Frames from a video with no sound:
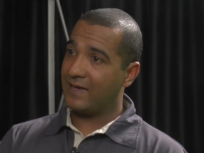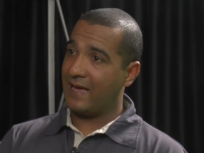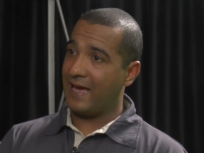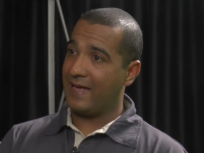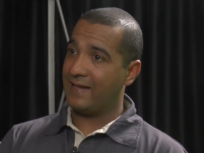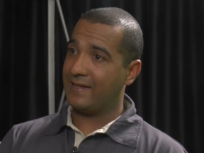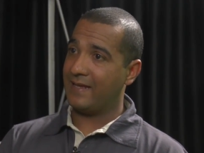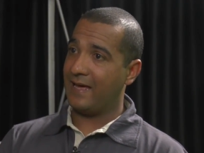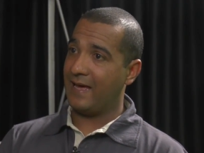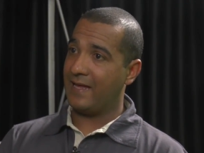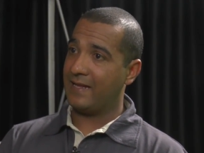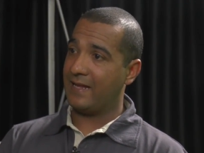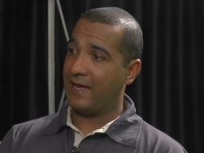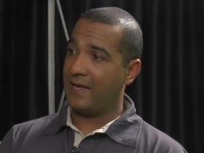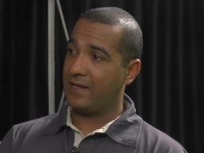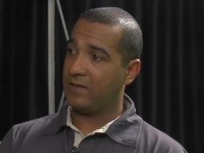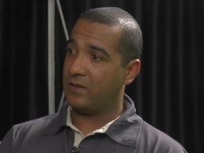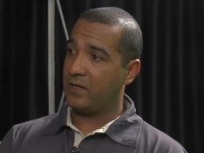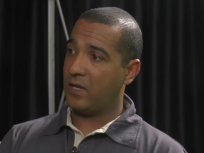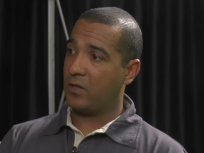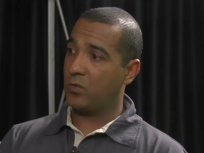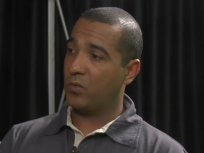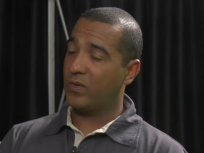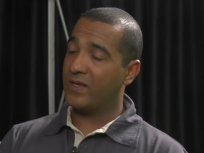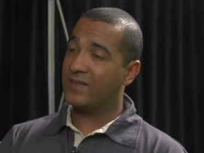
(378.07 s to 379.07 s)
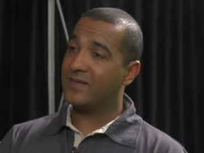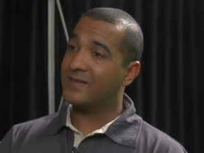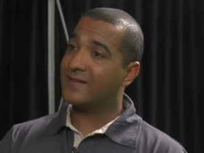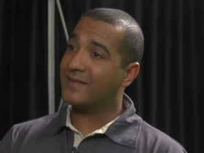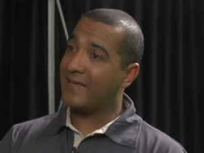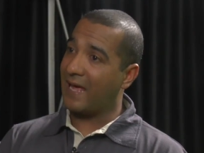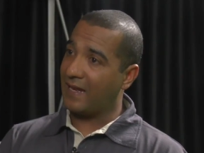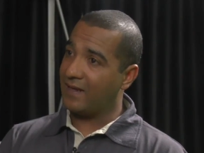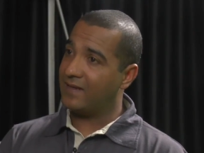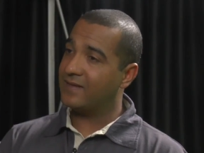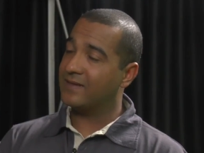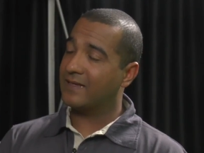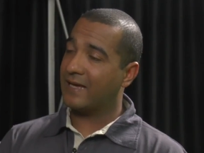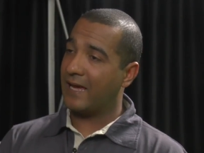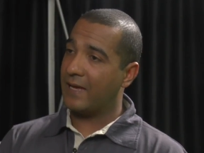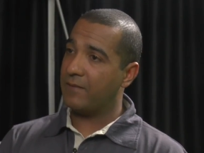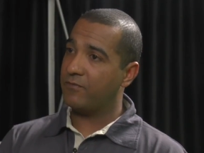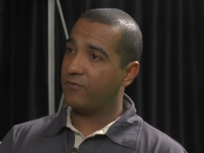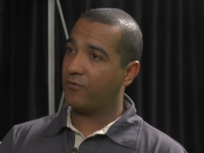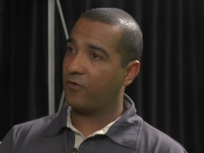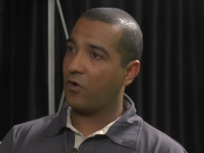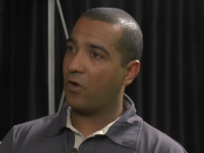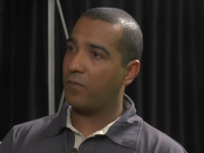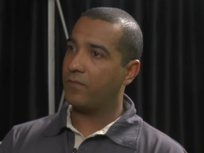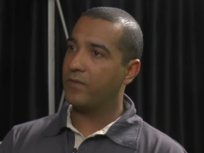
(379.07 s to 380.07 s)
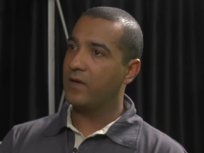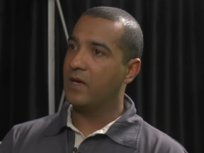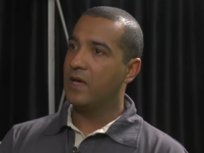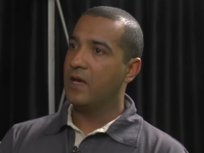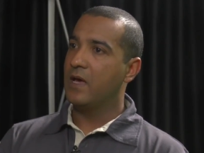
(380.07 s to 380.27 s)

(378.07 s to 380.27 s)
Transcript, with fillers: and where the talent came from,